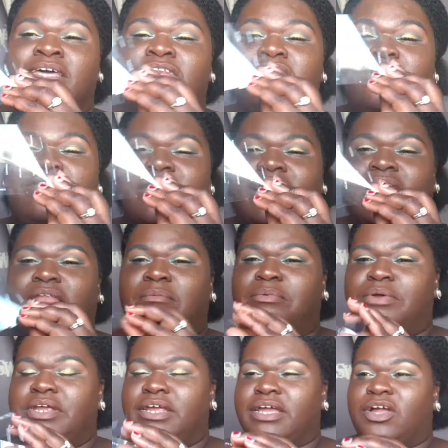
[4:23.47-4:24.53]
other
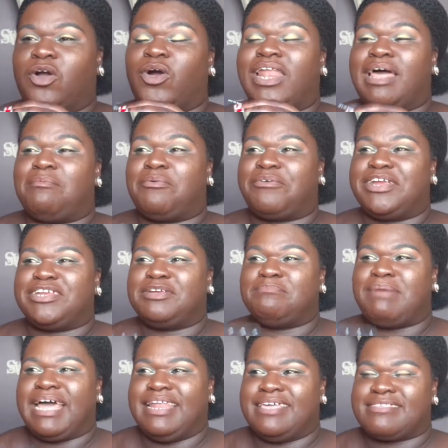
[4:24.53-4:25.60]
collaboration
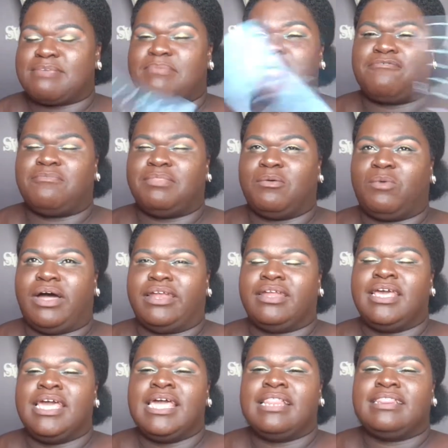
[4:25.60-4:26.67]
palettes, apart from the one
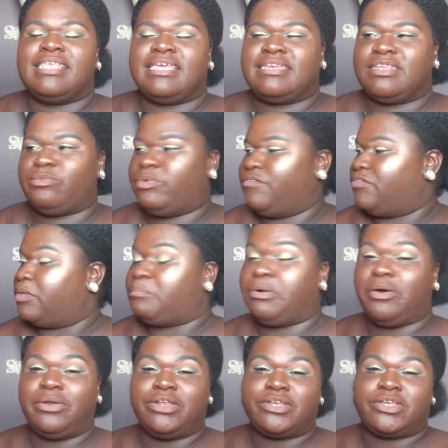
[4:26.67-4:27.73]
they did with the
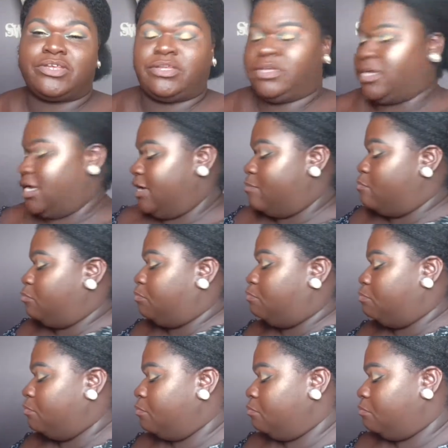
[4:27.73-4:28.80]
Polish
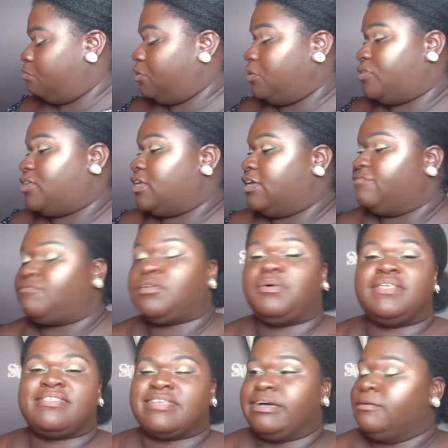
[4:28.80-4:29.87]
beauty
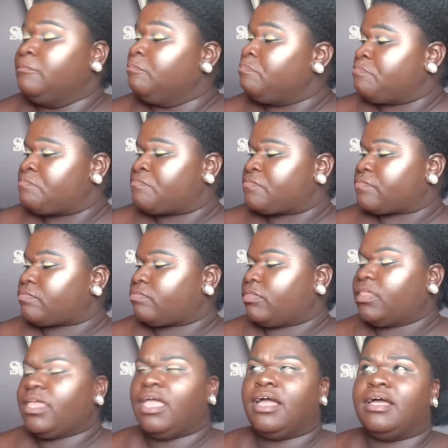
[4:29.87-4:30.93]
influencer.
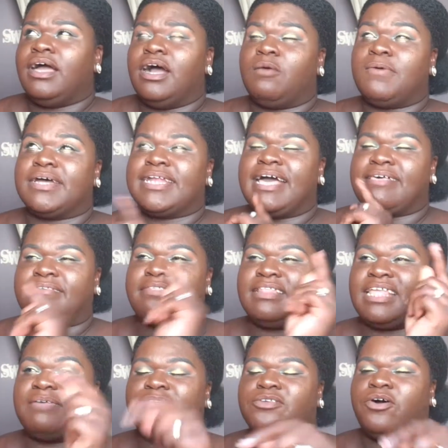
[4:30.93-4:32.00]
Her one has the
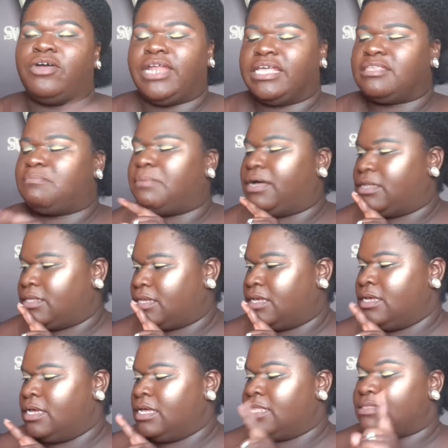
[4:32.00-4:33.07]
names on it, but
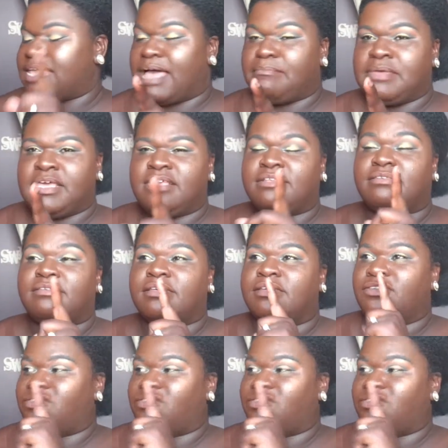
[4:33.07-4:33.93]
Tammi's,